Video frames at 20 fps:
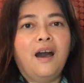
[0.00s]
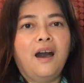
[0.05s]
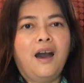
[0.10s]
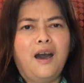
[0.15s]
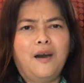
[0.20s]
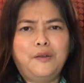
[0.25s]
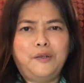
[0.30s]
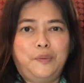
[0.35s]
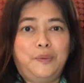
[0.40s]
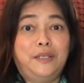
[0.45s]

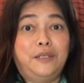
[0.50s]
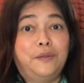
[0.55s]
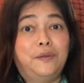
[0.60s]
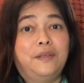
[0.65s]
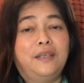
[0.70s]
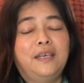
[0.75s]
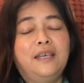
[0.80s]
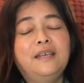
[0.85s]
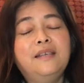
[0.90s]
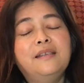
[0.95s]
How do we do
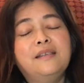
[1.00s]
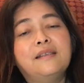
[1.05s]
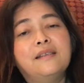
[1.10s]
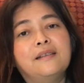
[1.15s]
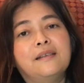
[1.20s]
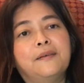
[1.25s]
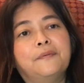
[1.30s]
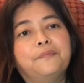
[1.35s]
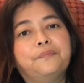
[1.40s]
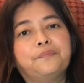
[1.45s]
this?
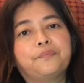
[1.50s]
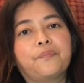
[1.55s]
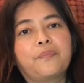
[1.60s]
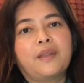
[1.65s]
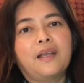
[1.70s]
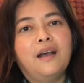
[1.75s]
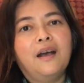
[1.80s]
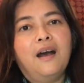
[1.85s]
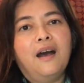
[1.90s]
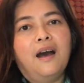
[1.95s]

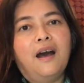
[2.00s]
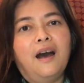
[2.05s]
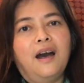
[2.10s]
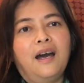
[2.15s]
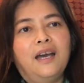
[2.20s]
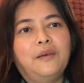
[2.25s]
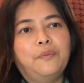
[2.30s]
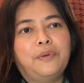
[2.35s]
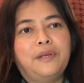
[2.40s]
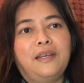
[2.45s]

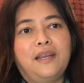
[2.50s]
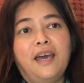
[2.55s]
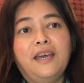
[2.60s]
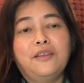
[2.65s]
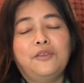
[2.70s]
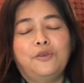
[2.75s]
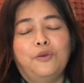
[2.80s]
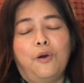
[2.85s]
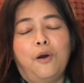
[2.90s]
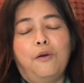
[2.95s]
I would
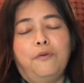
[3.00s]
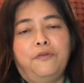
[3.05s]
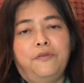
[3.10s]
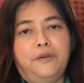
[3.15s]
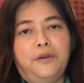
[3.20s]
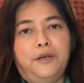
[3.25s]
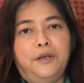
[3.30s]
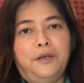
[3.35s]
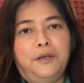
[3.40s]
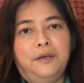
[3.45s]
like to
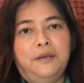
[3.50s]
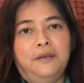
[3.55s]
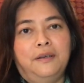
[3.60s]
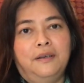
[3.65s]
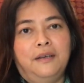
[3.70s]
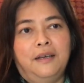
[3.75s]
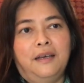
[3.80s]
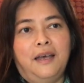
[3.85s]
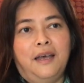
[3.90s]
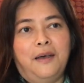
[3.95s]
offer
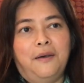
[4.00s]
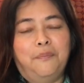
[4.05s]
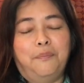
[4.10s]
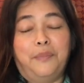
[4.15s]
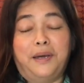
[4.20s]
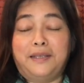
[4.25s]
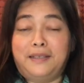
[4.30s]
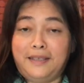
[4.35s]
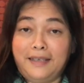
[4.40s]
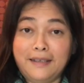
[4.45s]

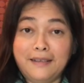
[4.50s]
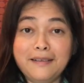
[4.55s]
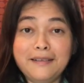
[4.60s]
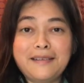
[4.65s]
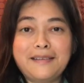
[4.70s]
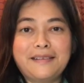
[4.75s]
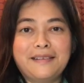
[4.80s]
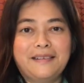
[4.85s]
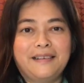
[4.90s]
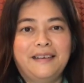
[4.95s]
my
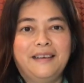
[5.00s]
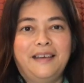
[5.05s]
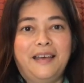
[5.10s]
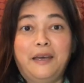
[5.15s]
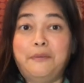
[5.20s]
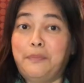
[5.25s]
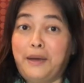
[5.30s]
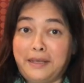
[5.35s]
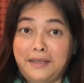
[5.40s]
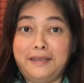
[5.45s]
skills
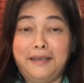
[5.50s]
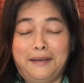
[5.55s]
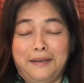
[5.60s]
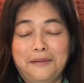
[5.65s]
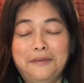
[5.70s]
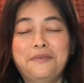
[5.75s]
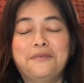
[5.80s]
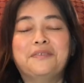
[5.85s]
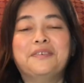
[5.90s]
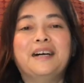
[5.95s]
and
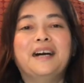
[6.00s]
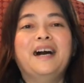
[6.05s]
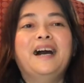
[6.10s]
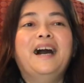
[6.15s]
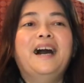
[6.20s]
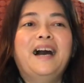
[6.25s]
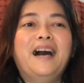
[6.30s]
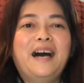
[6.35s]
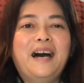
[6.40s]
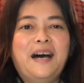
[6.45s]
myself
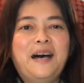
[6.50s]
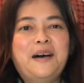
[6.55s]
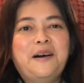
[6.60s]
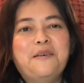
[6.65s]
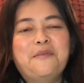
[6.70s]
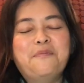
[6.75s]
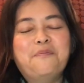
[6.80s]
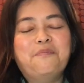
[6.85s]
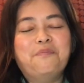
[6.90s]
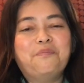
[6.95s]

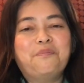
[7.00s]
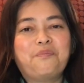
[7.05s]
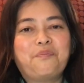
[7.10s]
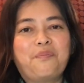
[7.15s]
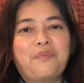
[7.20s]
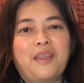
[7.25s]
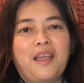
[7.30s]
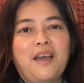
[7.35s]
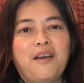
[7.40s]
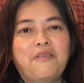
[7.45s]

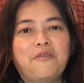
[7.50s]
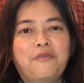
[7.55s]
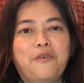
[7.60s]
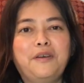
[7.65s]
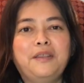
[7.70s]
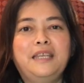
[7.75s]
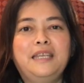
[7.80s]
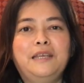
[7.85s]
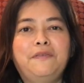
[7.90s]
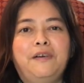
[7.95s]

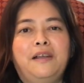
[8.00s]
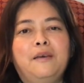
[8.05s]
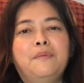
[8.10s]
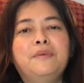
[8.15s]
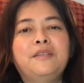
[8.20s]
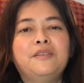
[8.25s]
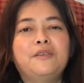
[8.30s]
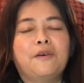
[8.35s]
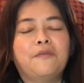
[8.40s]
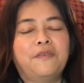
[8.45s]
for the
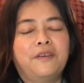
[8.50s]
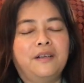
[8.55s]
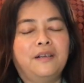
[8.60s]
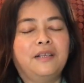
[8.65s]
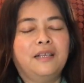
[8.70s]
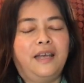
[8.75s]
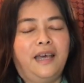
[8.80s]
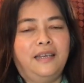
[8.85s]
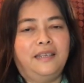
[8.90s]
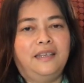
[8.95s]
development of
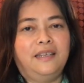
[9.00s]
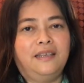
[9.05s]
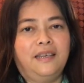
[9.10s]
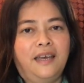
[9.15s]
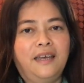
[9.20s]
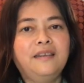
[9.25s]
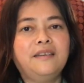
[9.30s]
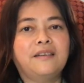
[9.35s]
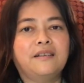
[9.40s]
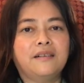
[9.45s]
girl guiding
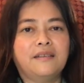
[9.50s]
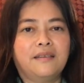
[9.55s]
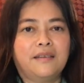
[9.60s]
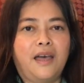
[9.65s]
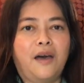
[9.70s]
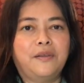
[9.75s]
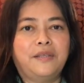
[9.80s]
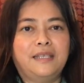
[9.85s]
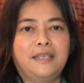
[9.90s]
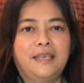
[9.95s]
and girl
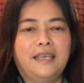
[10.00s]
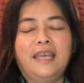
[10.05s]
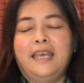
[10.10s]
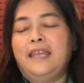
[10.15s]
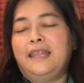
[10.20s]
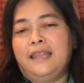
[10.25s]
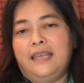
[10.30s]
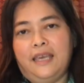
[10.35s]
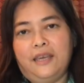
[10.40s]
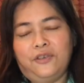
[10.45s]
scouting
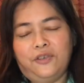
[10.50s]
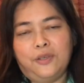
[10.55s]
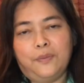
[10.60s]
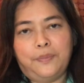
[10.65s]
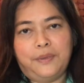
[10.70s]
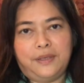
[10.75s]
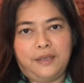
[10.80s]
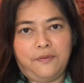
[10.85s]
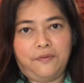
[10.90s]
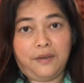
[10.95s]
in the Asia
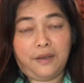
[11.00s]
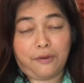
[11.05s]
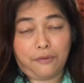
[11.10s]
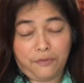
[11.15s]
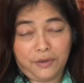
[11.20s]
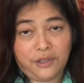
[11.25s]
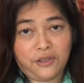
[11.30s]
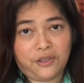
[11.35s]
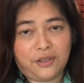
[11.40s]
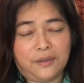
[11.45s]
Pacific
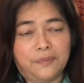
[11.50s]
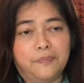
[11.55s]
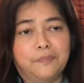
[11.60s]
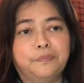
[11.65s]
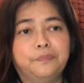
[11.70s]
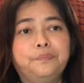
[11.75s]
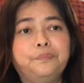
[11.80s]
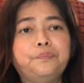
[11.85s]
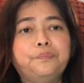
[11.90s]
region.